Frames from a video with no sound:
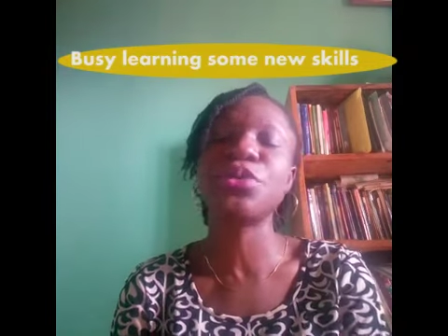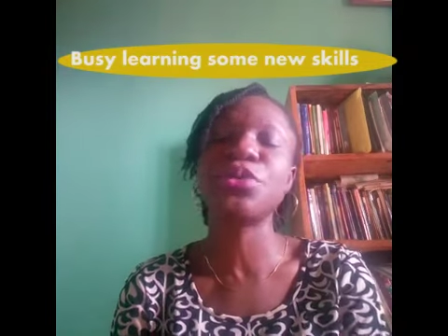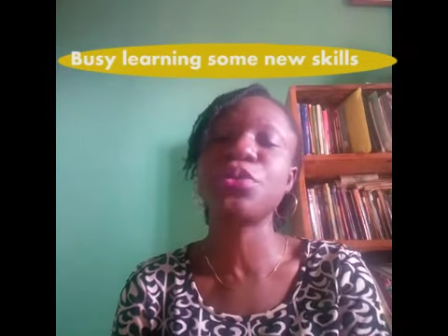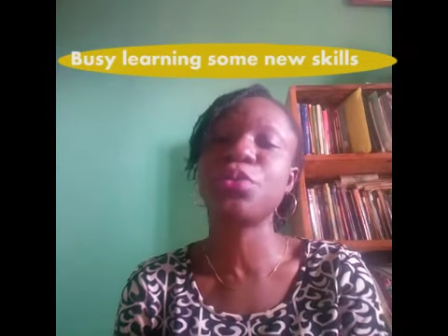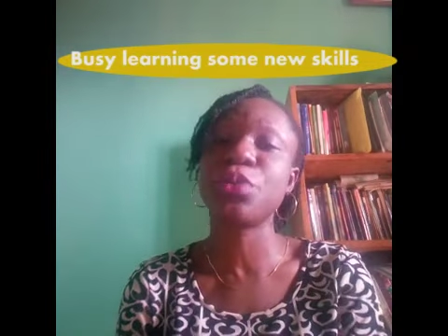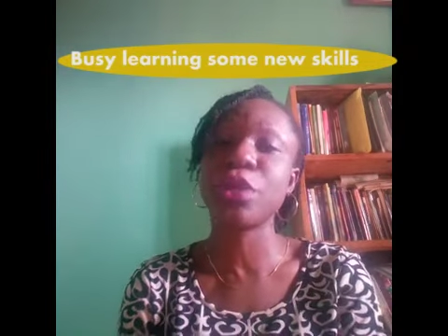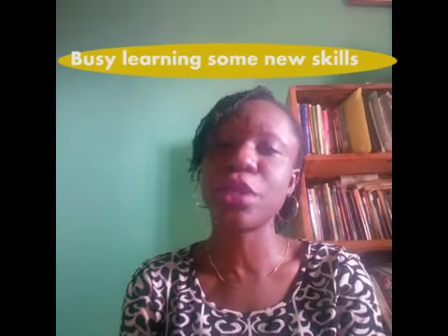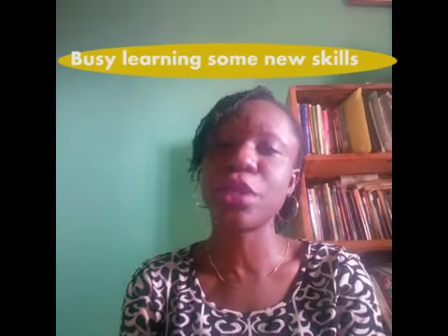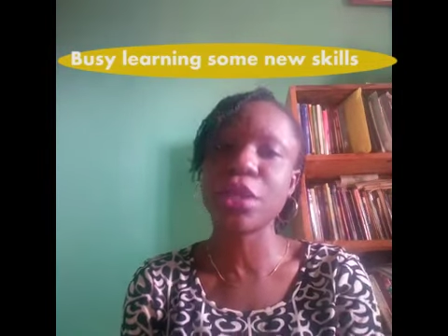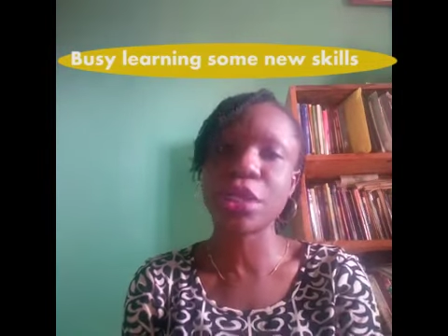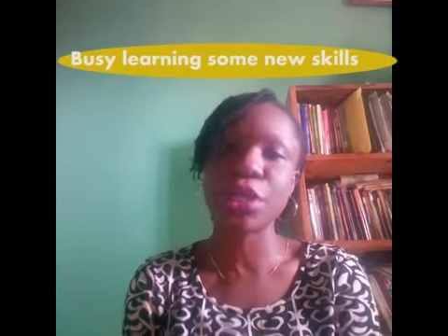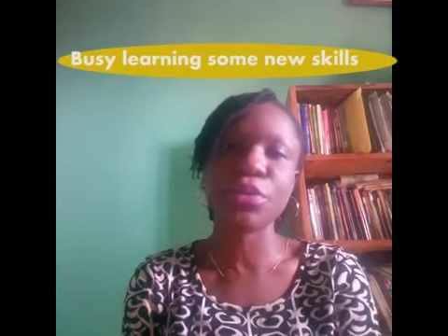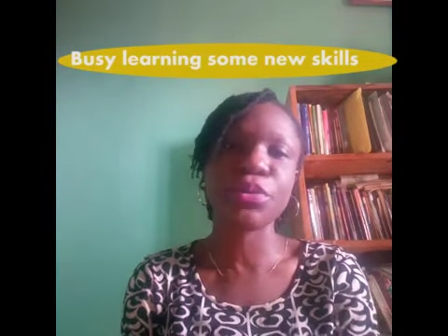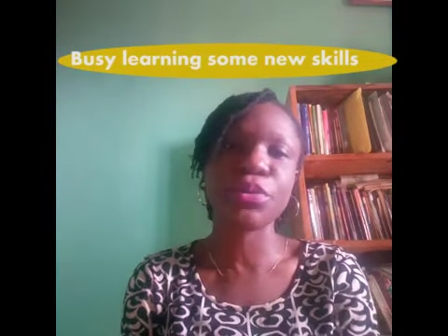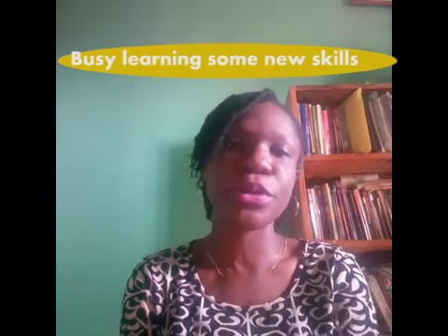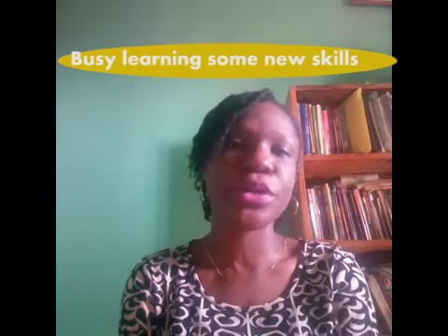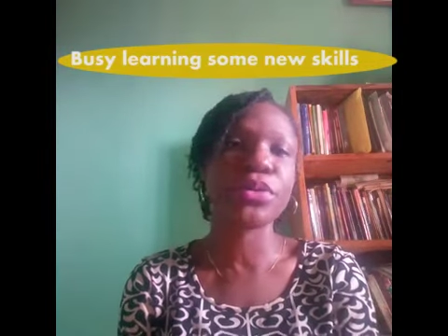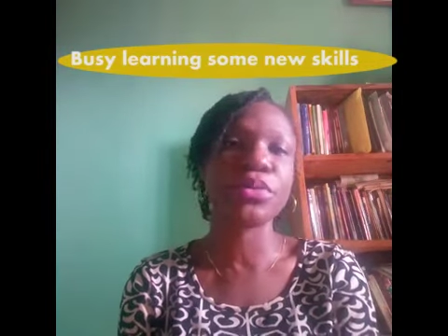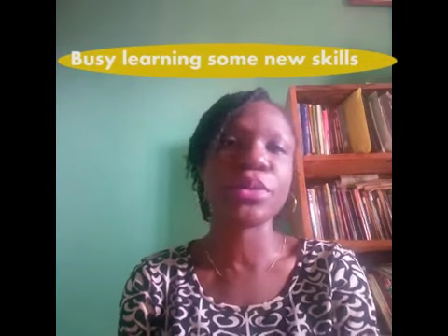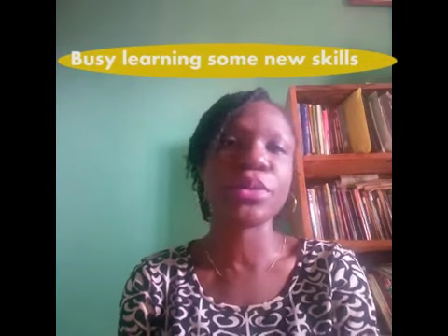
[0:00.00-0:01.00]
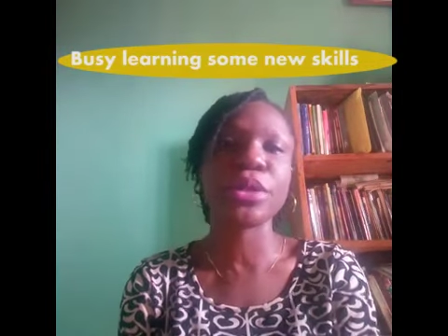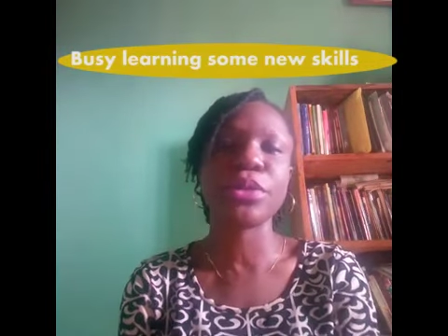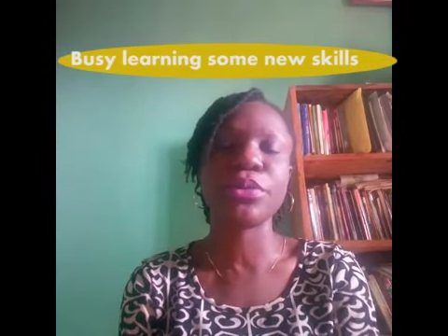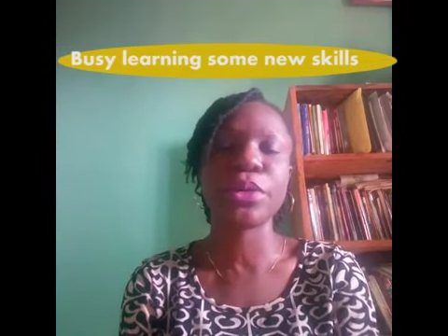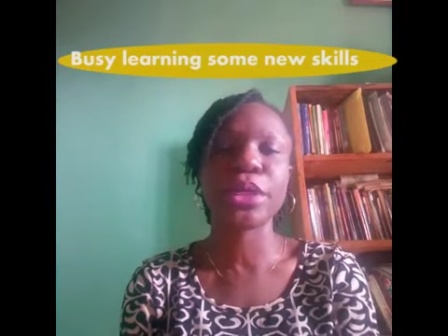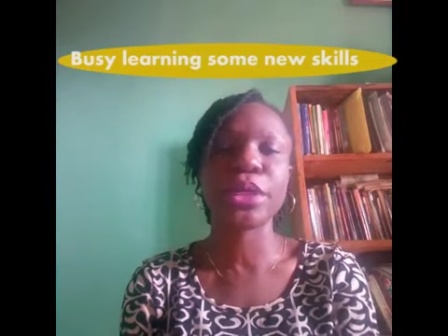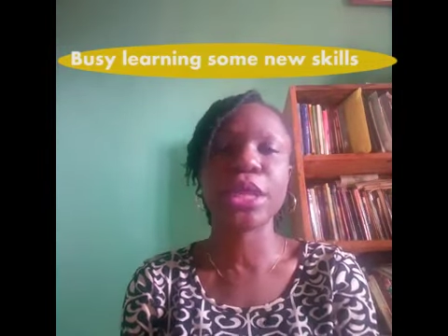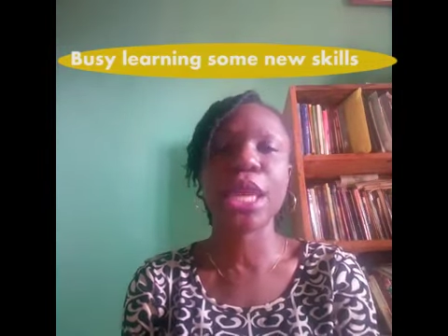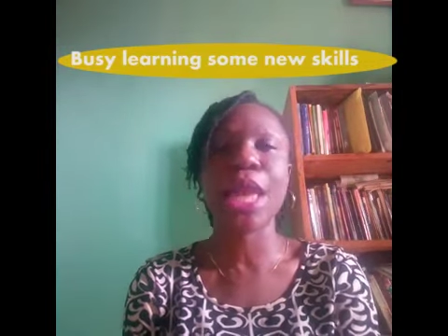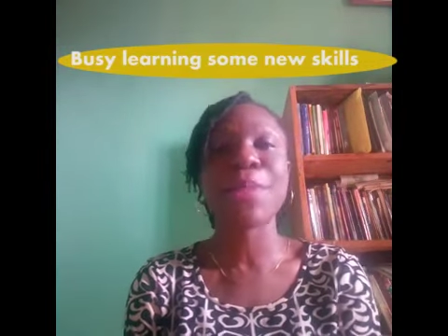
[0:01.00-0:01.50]
But really,
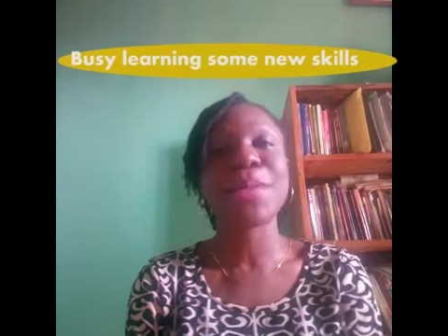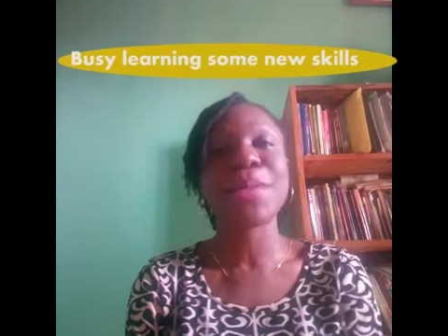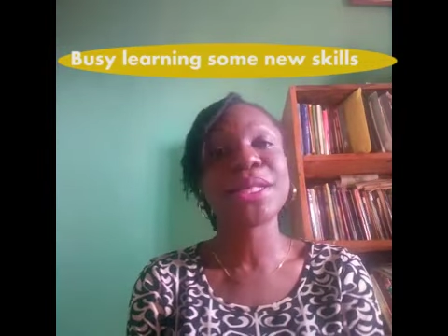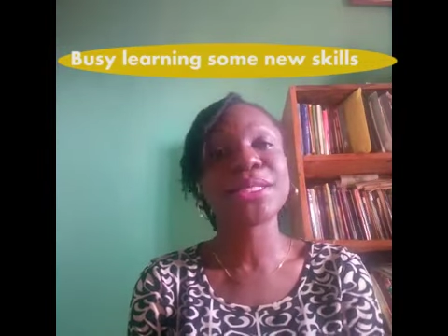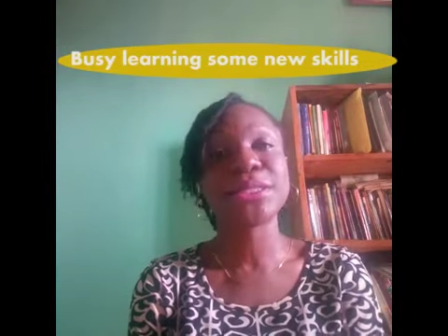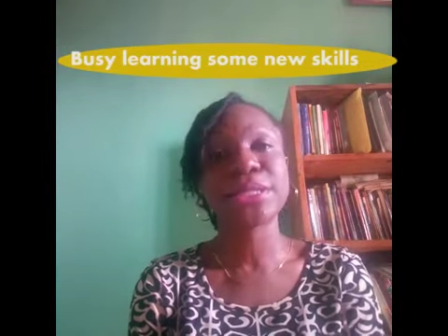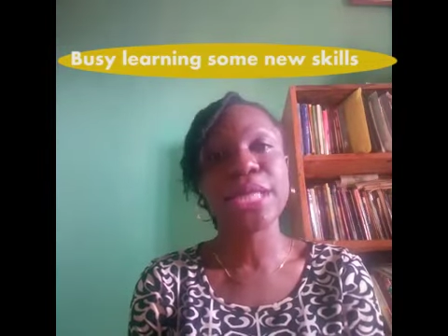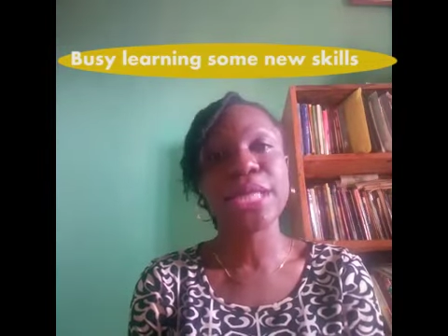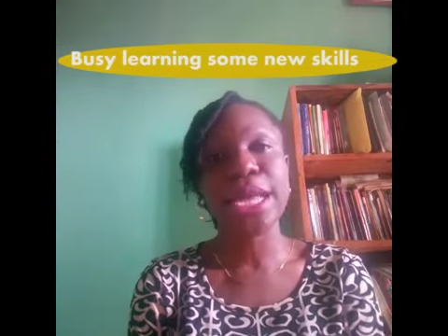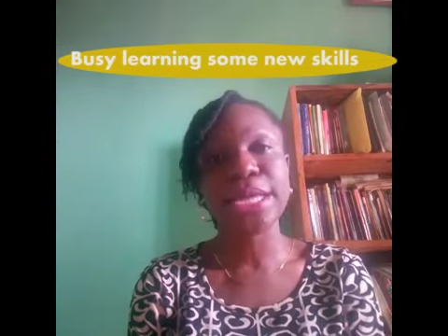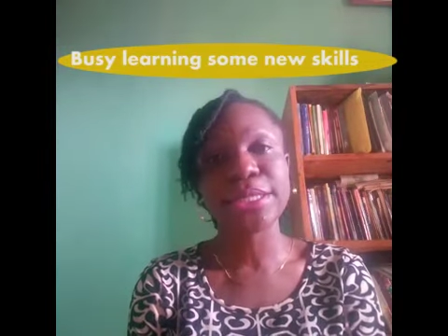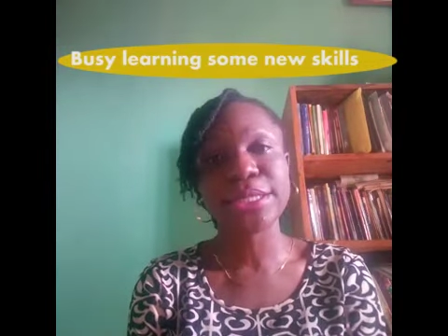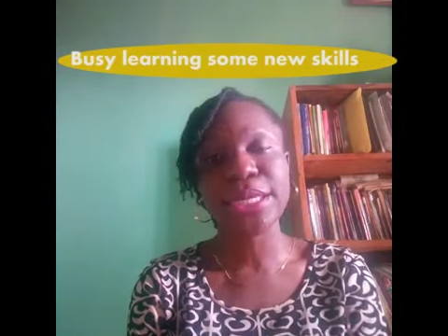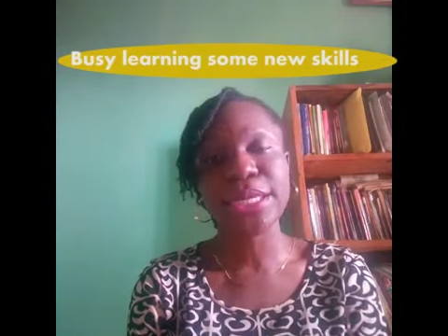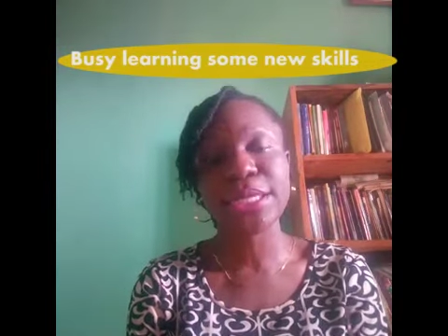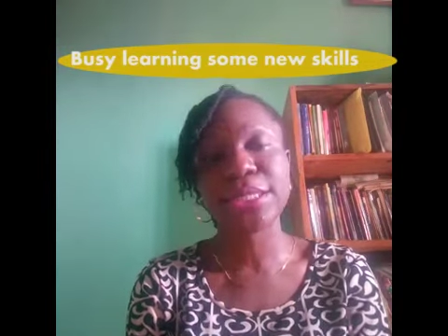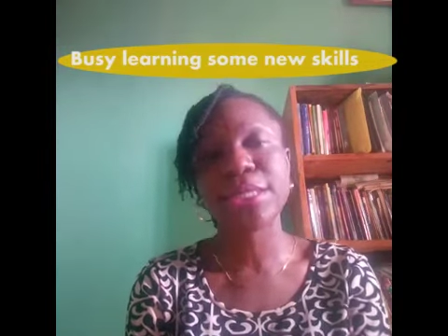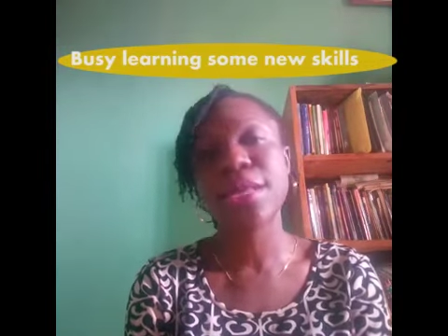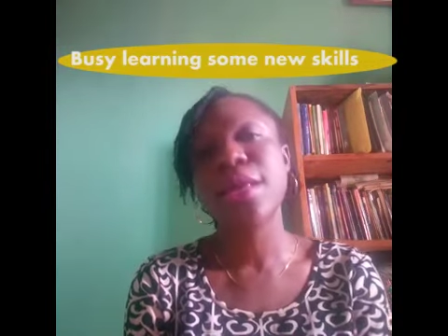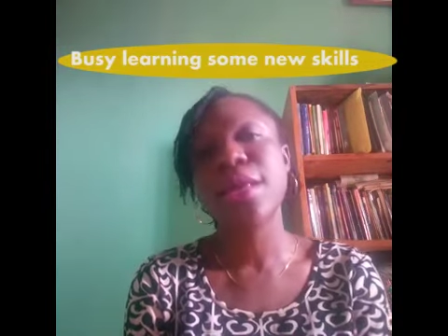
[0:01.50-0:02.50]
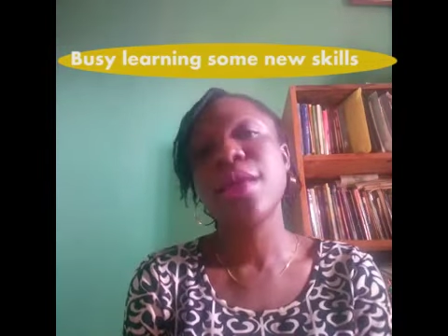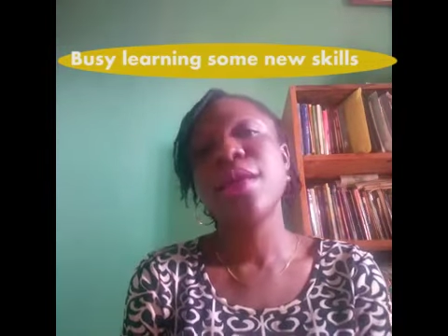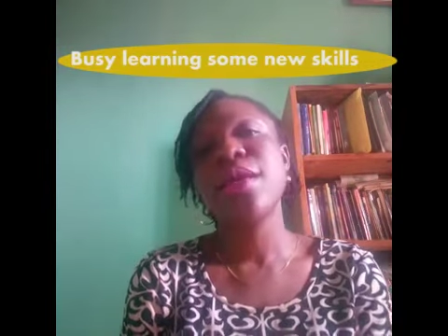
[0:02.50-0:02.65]
I'm excited.